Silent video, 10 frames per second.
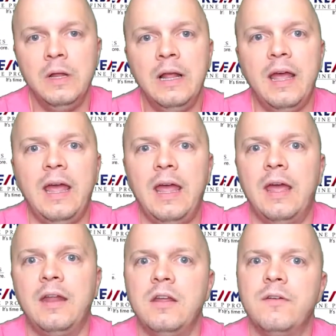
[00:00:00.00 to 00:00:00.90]

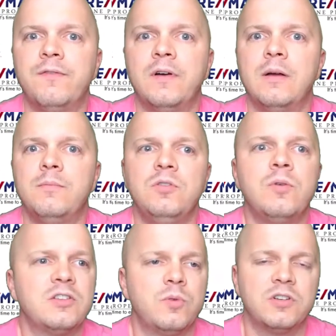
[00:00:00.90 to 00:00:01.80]
And if you
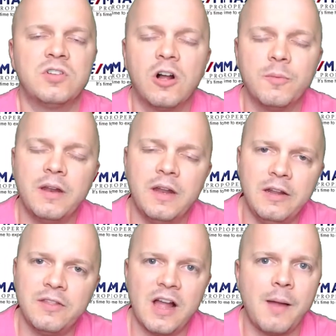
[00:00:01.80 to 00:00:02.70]
guys want to talk about
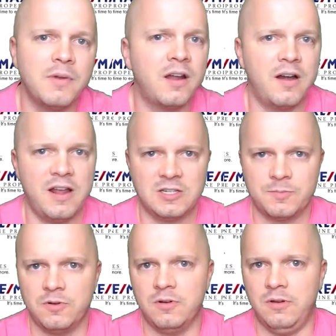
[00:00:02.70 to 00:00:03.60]
anything, I'm not an
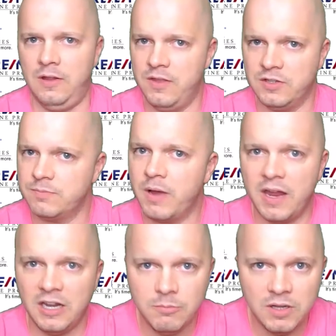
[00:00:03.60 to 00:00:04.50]
expert in this by
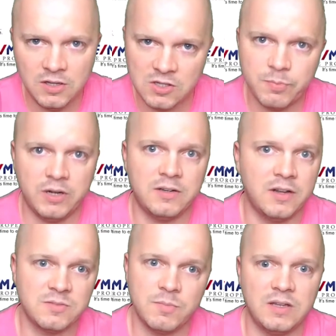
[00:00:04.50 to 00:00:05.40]
any means, but it
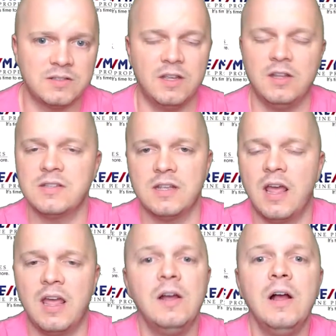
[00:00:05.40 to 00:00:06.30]
does make sense. And
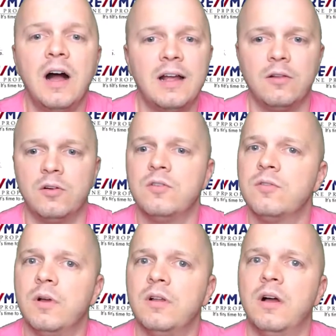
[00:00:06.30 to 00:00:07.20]
hey, I learned
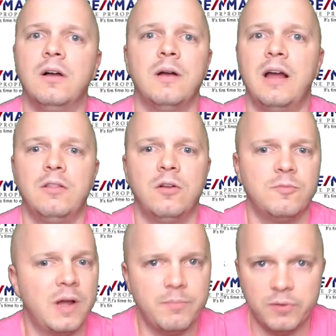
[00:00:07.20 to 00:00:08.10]

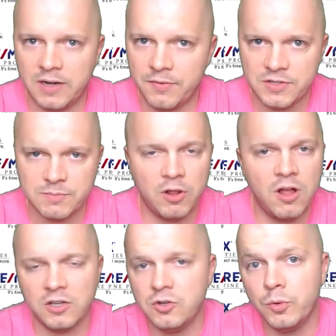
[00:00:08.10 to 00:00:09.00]
by putting out this blog
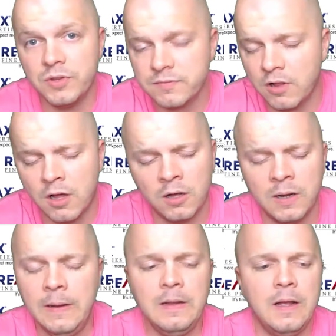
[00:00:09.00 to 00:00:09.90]
and doing this vlog.
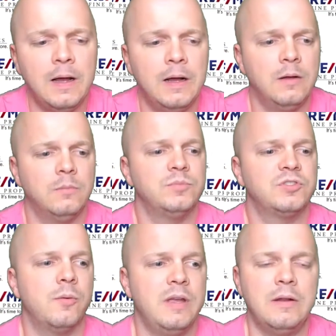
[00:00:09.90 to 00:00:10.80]
So I
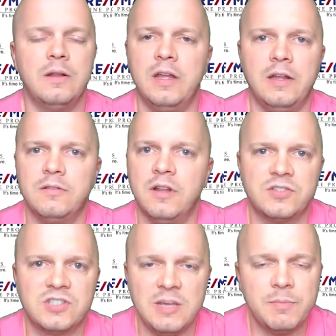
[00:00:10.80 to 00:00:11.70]
mean, let's
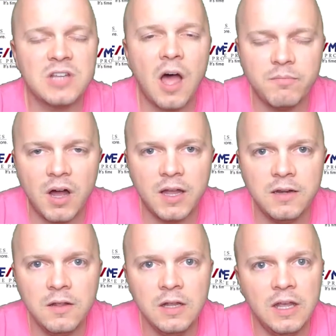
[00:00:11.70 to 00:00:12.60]
just keep it top of mind.